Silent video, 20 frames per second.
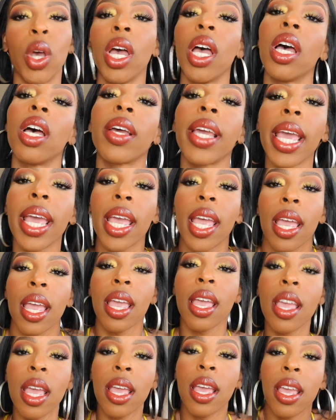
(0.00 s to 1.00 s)
Okay.
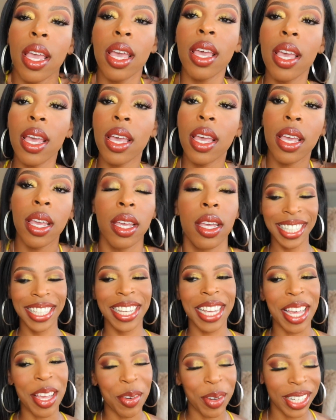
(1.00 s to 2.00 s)

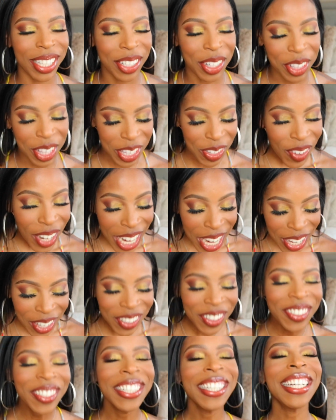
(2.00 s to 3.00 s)
How do I start this video?
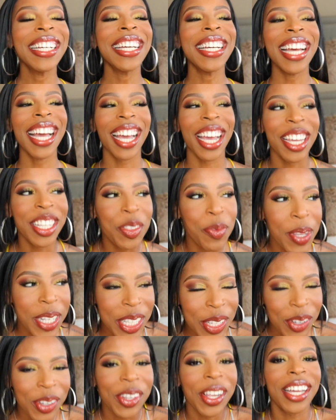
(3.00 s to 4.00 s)
It's been
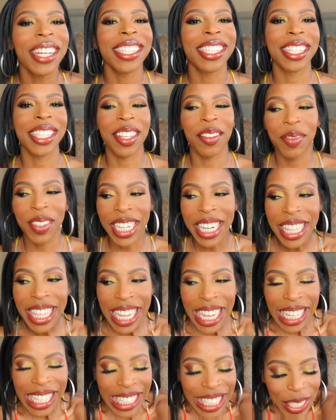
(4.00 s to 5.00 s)
so long since I've done
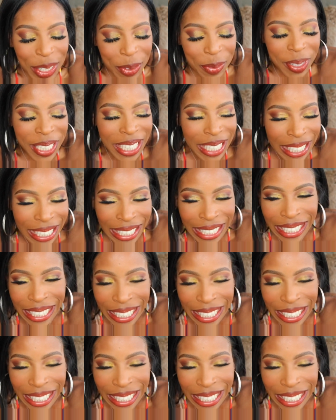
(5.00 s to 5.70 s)
this. Oh my god.